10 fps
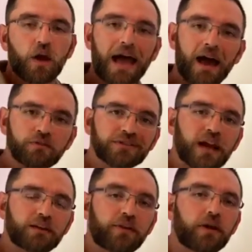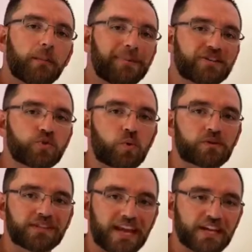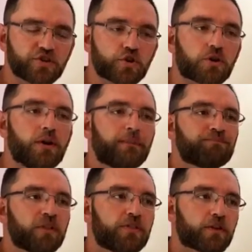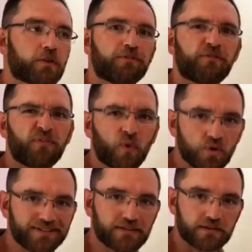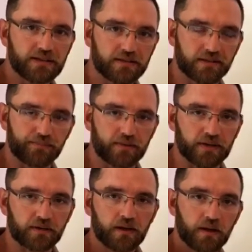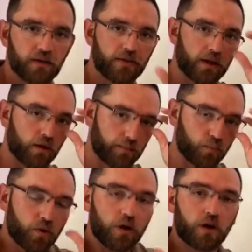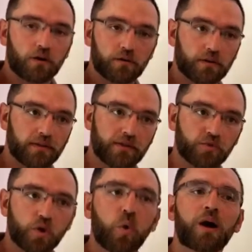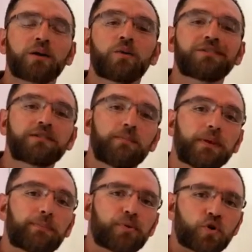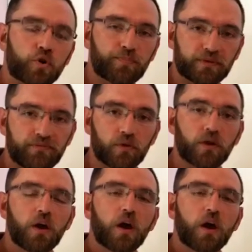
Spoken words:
Outside of the habitual nature, they're a forced discipline. They require us to be purposeful.